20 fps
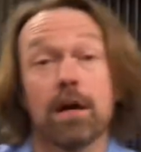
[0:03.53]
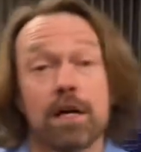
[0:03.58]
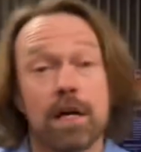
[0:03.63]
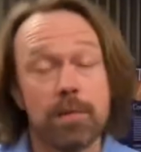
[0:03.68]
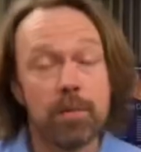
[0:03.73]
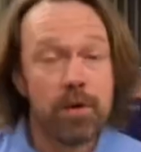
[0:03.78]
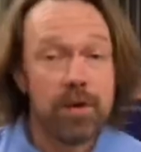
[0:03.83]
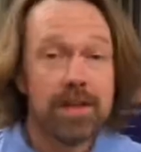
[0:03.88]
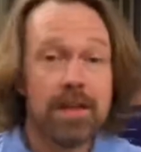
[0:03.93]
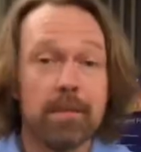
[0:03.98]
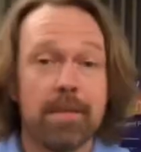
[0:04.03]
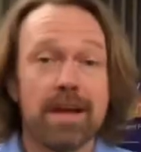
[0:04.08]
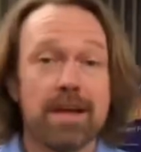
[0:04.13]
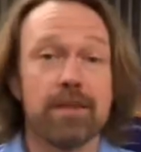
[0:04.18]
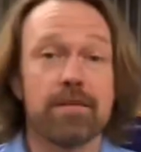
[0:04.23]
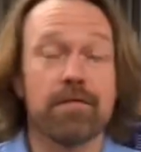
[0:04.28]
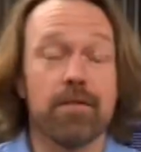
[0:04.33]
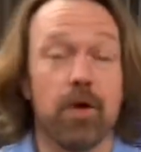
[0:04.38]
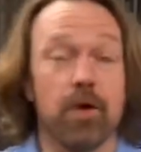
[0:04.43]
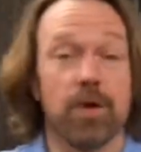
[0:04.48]
Come on in the
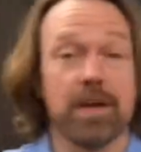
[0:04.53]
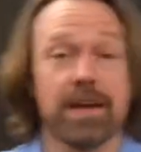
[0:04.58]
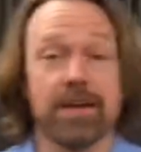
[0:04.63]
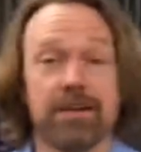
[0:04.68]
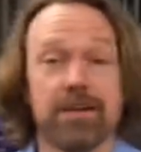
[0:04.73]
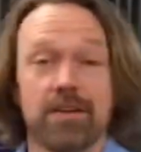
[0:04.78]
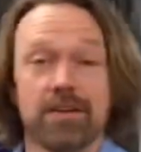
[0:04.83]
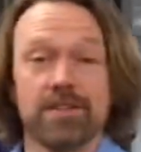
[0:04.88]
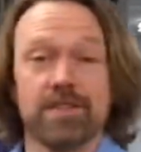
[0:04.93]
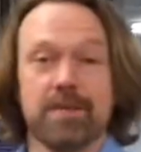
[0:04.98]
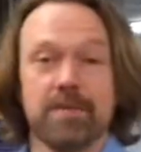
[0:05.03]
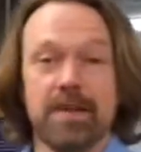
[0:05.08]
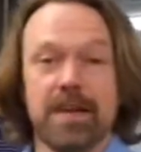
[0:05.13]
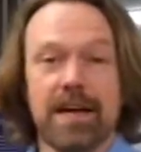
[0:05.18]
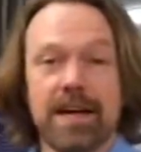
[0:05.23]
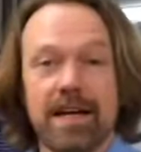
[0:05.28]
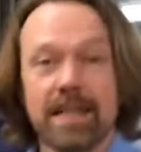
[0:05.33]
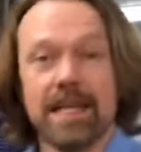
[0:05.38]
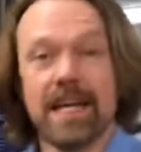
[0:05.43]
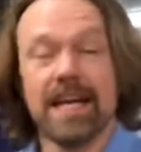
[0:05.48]
Maker Vault here at
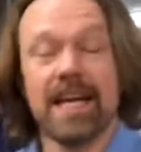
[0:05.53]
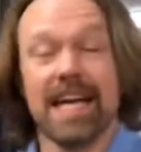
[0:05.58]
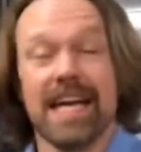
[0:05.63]
RCBI